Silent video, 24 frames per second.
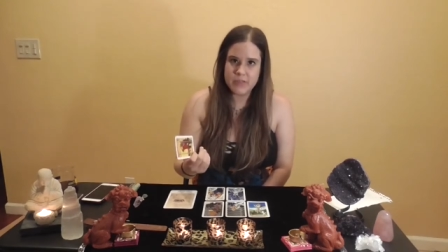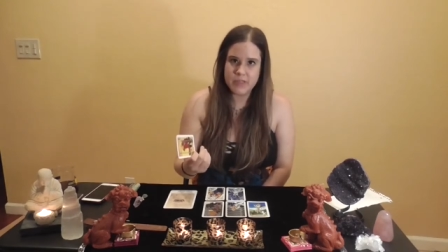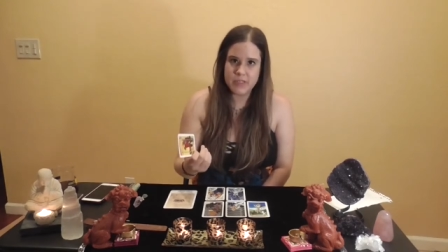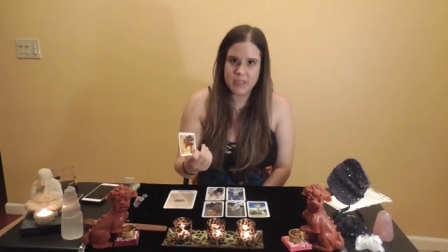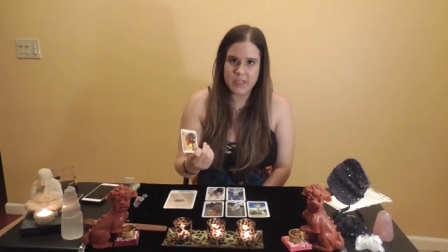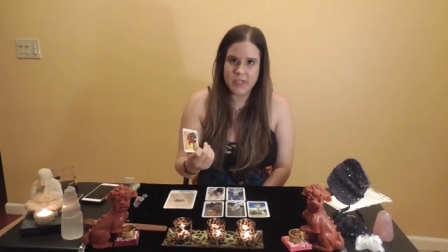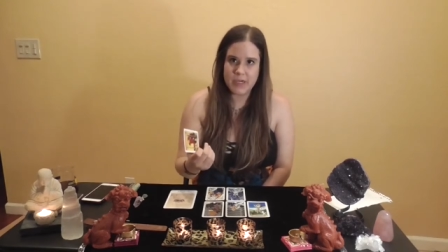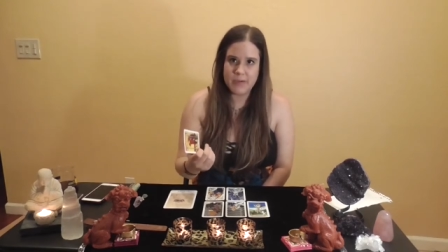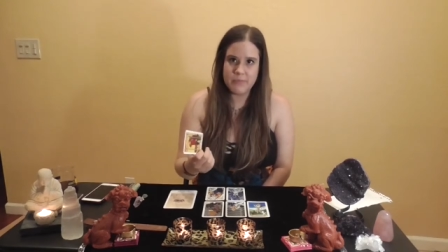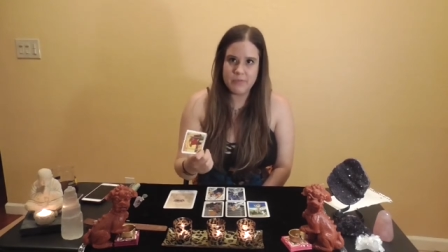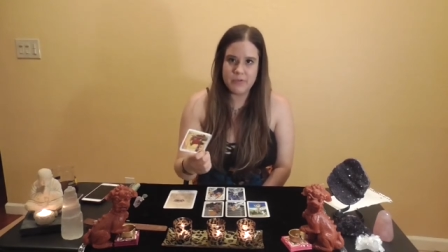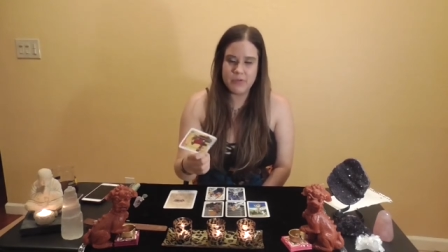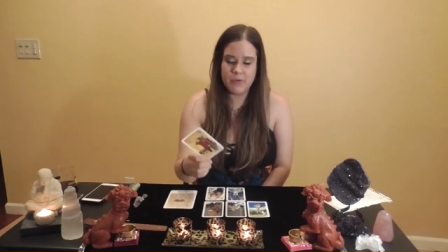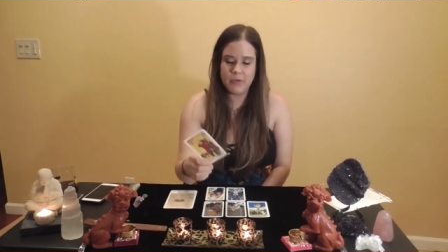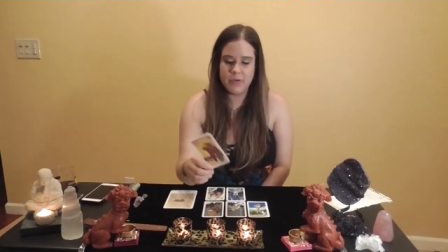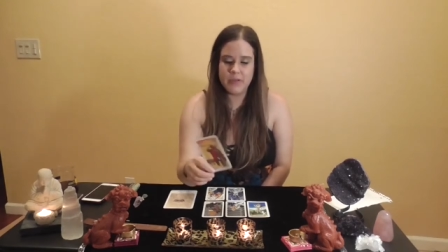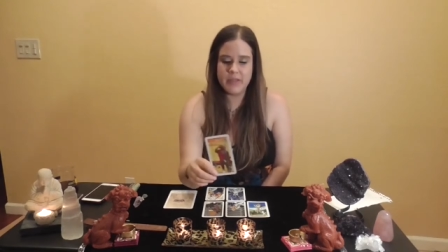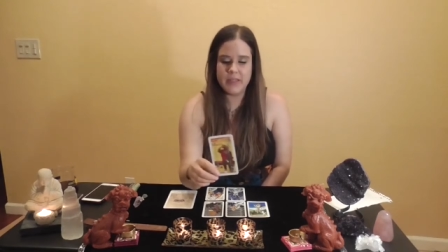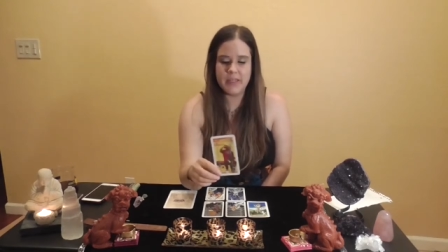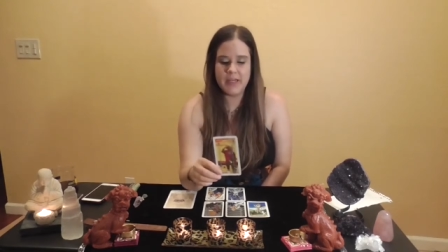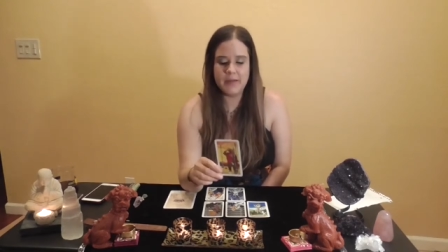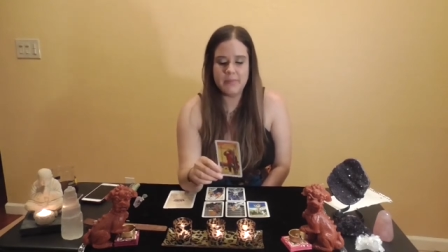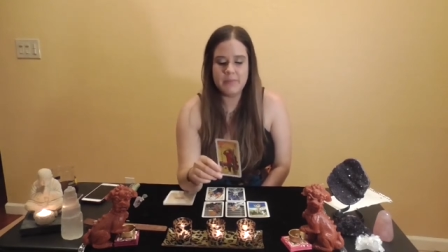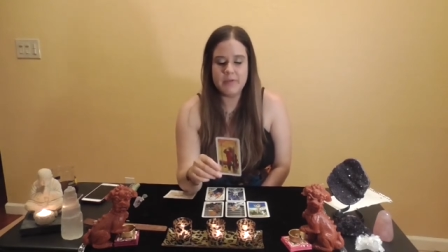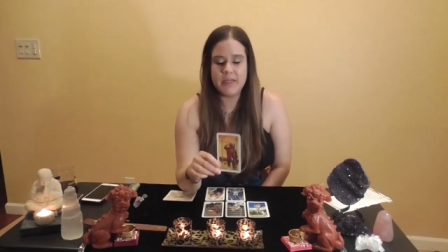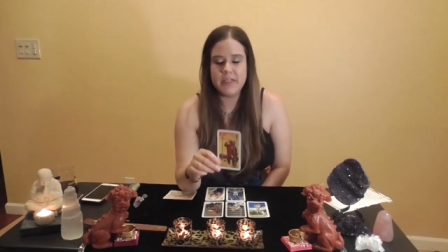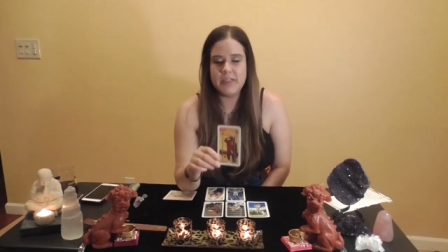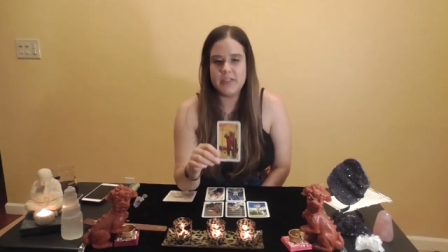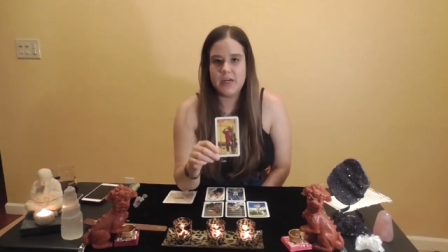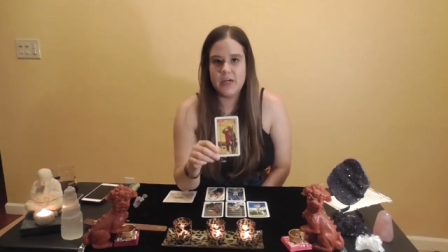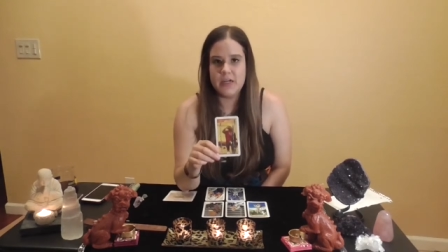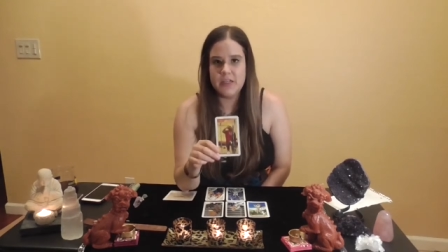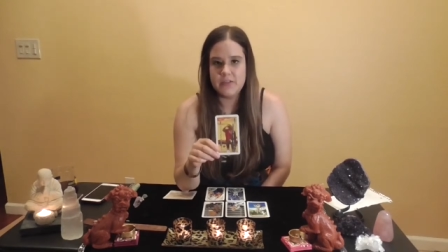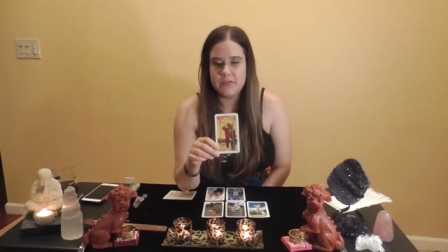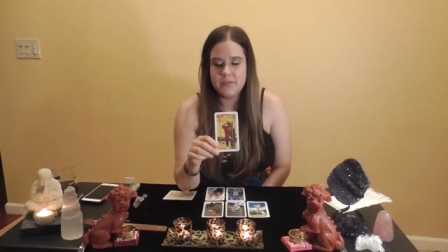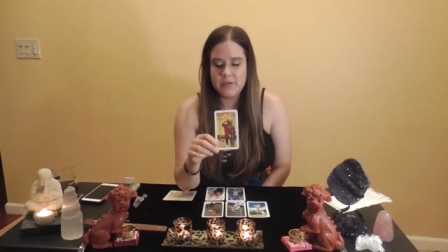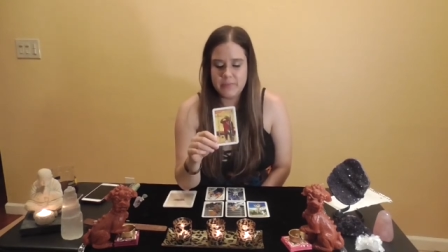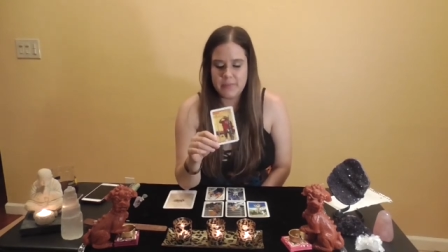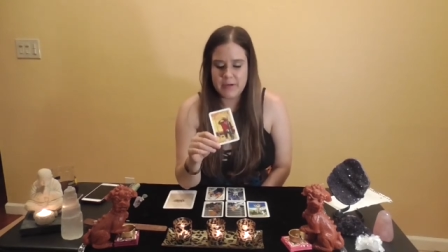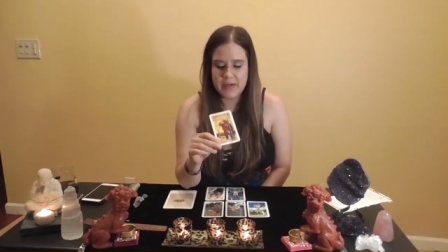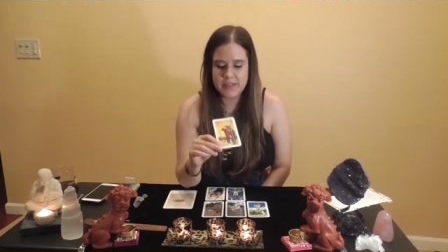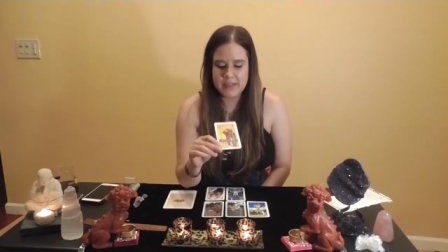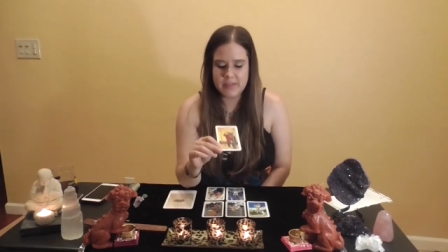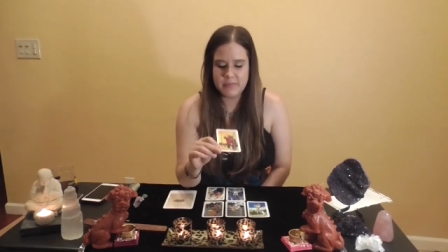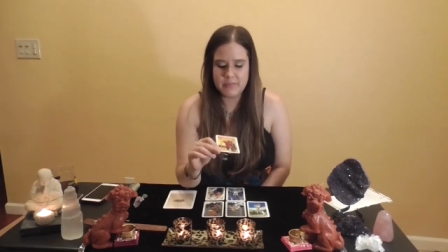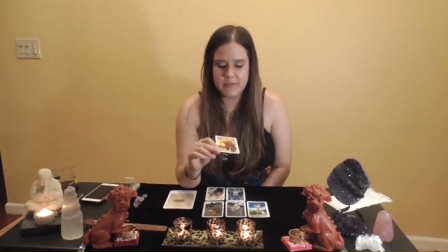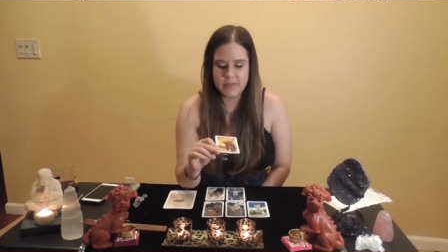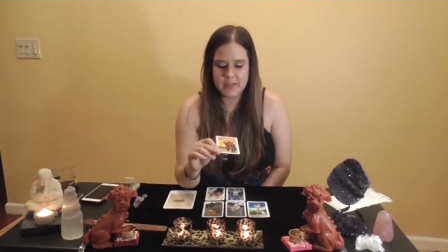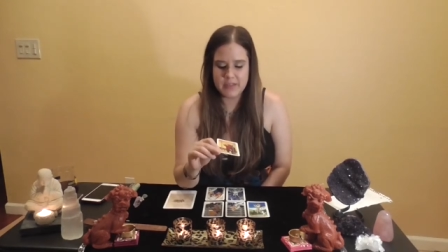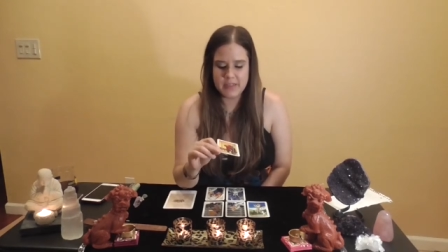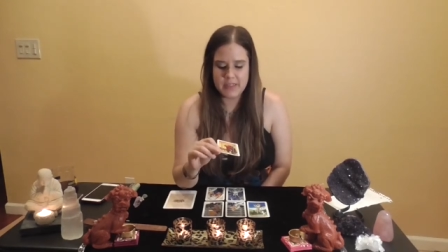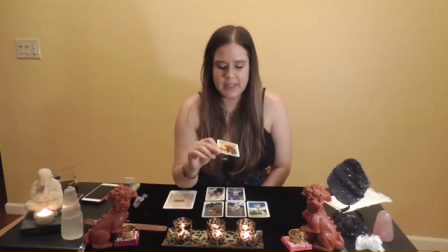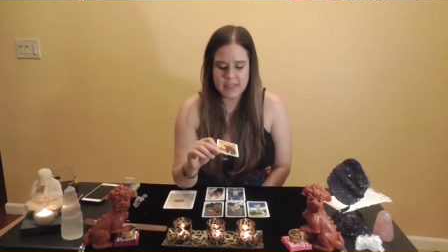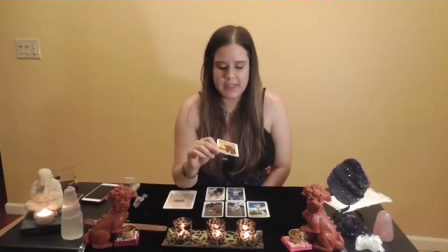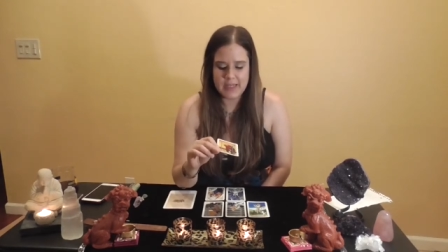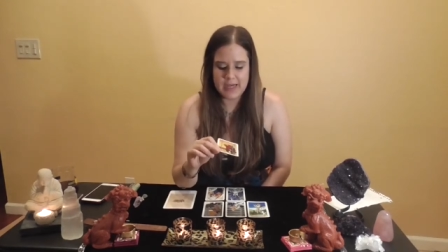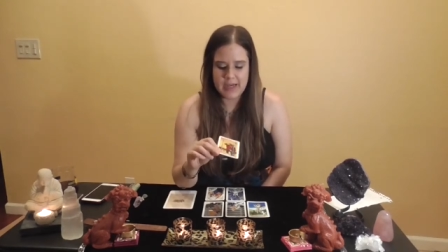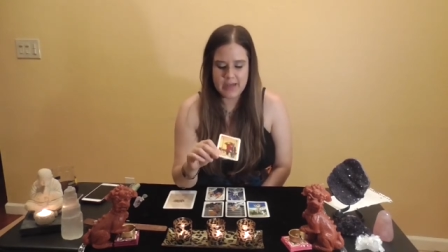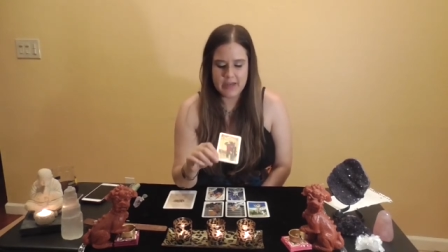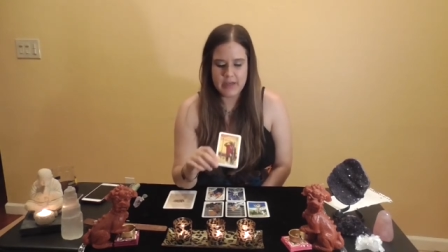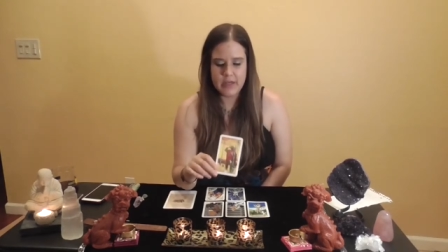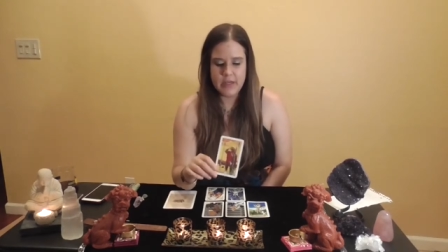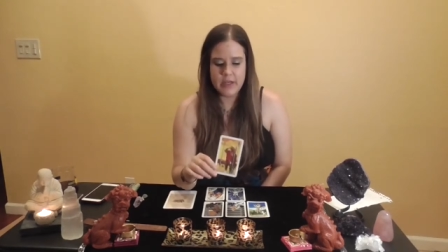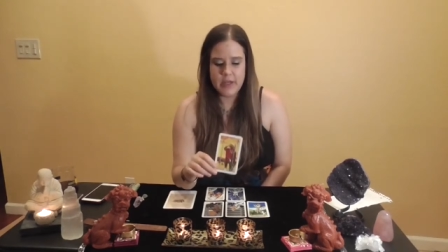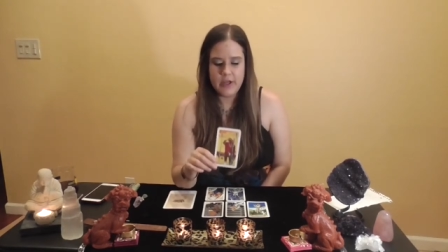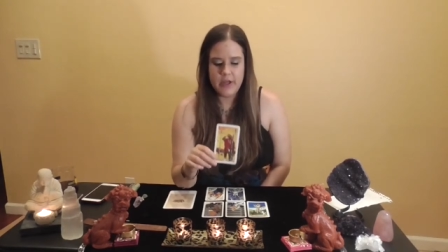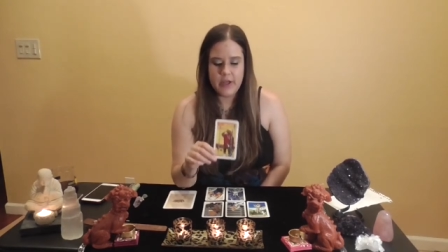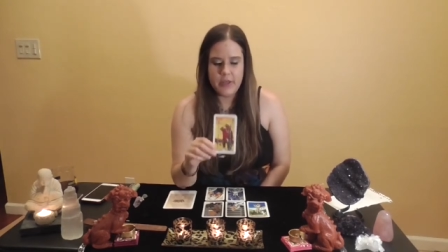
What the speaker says: to come toward them, it's also a possibility that